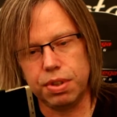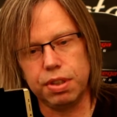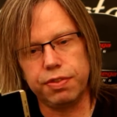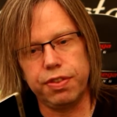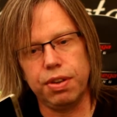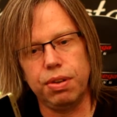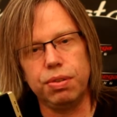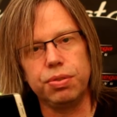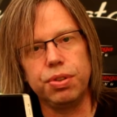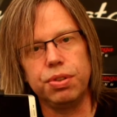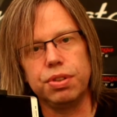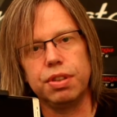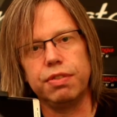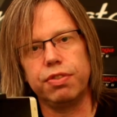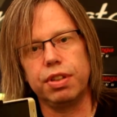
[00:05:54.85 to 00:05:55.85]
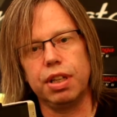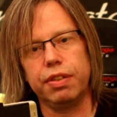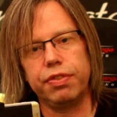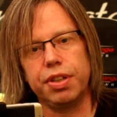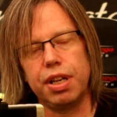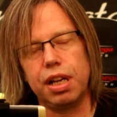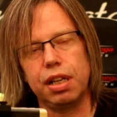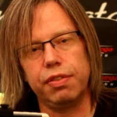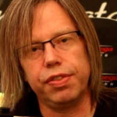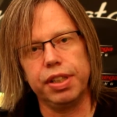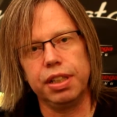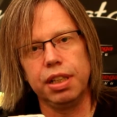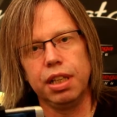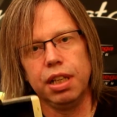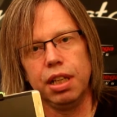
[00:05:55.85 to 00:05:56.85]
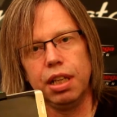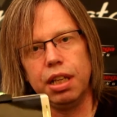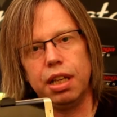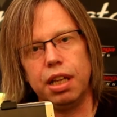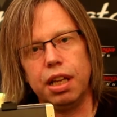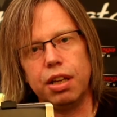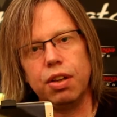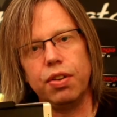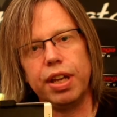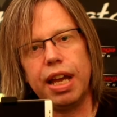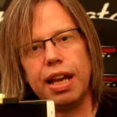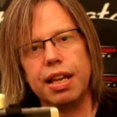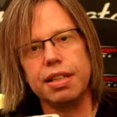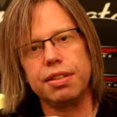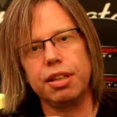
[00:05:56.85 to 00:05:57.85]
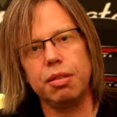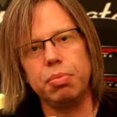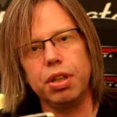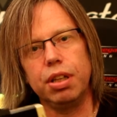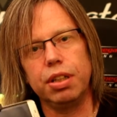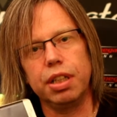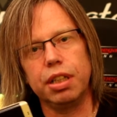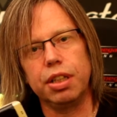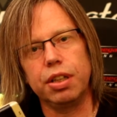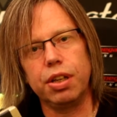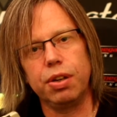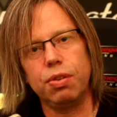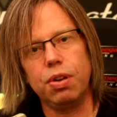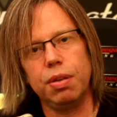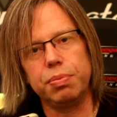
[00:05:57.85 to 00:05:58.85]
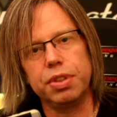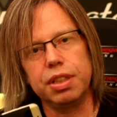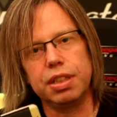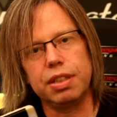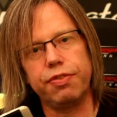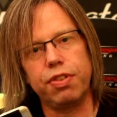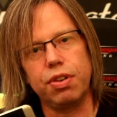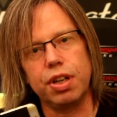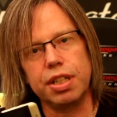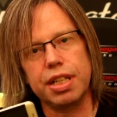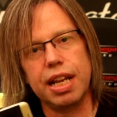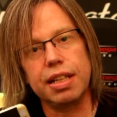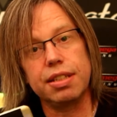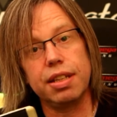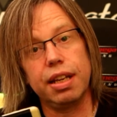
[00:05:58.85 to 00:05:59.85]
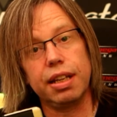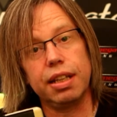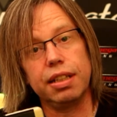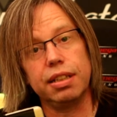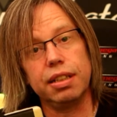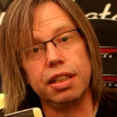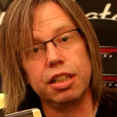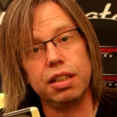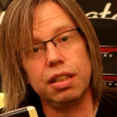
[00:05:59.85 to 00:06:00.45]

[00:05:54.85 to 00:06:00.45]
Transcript: phone, using it for night photography. It only has the ability to go up to for a 10-second